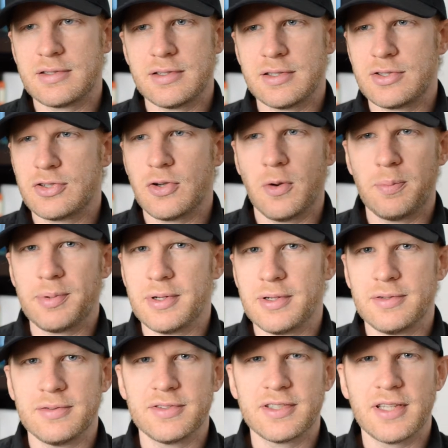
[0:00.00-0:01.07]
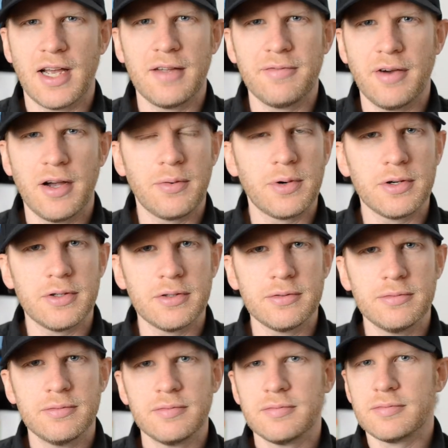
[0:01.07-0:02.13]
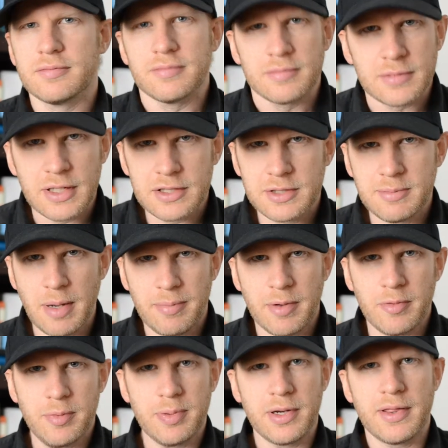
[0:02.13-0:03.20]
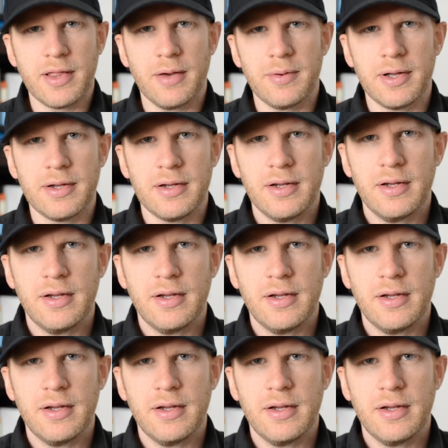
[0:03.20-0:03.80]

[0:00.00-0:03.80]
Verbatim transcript: dystopian sci-fi world. Guess you might be able to put it that way.